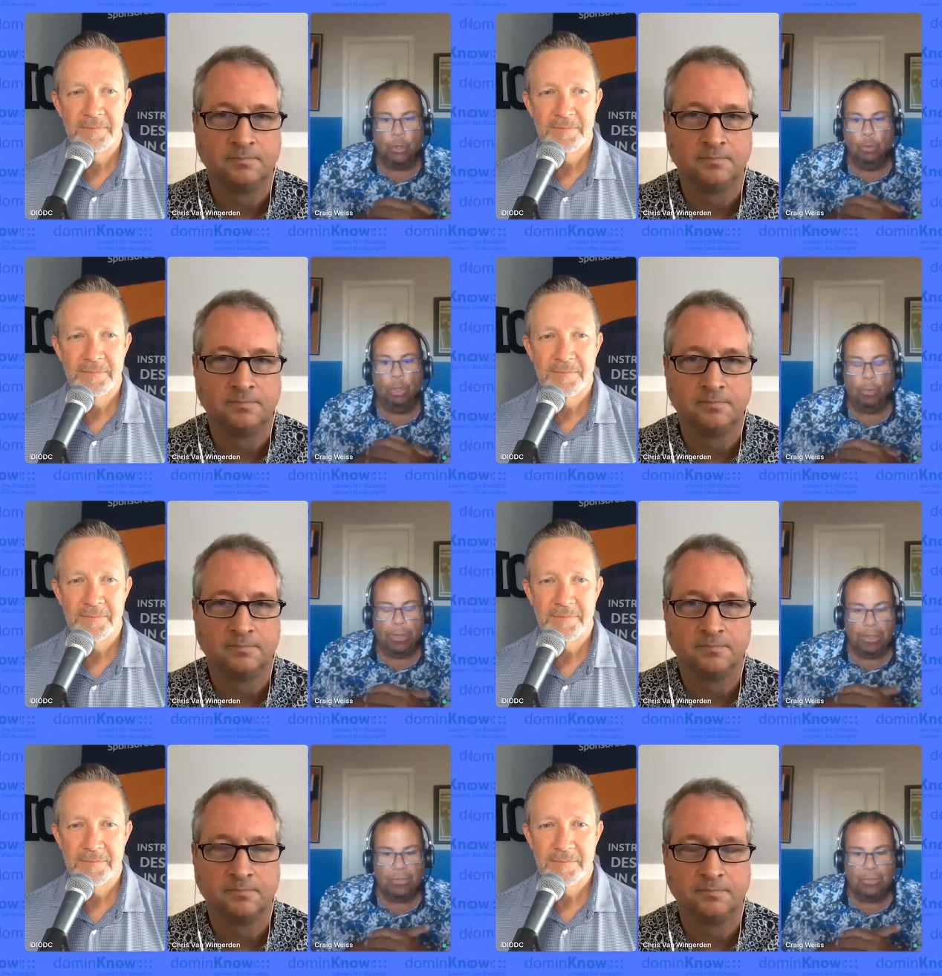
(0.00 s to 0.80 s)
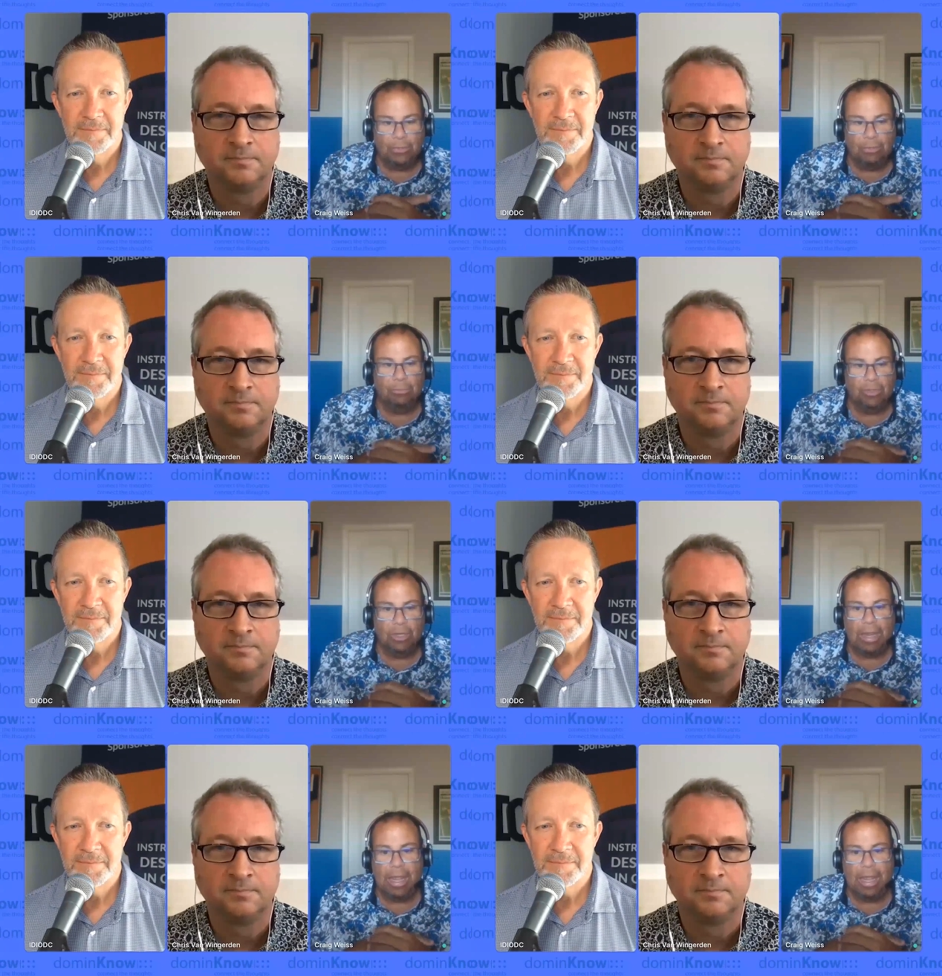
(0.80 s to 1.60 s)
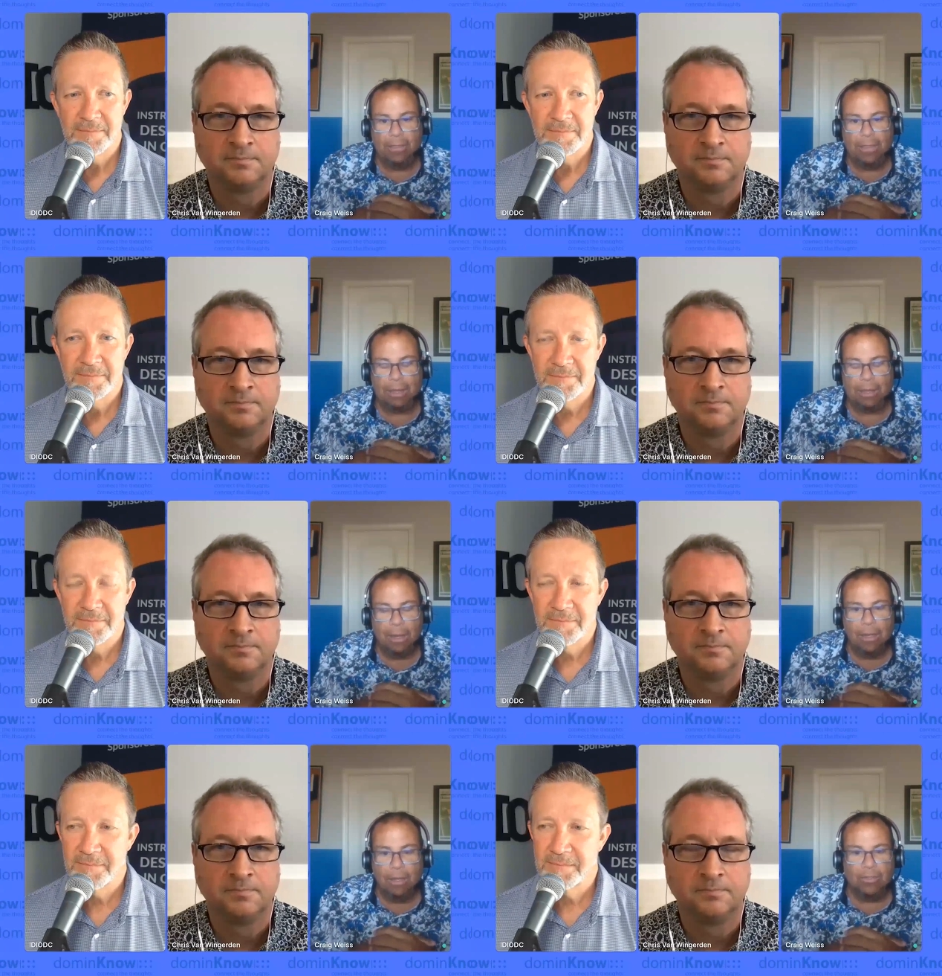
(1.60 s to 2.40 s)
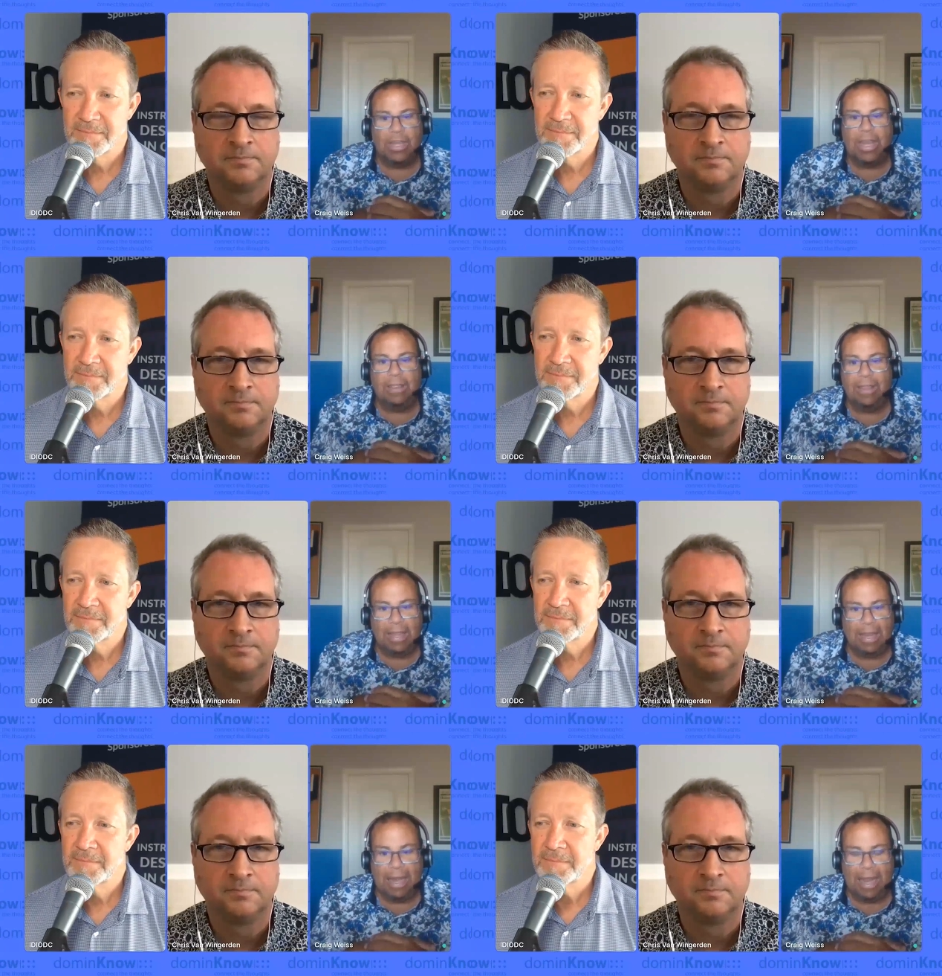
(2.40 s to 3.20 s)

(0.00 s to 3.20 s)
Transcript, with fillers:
Speaker 1: two learning systems today that say they can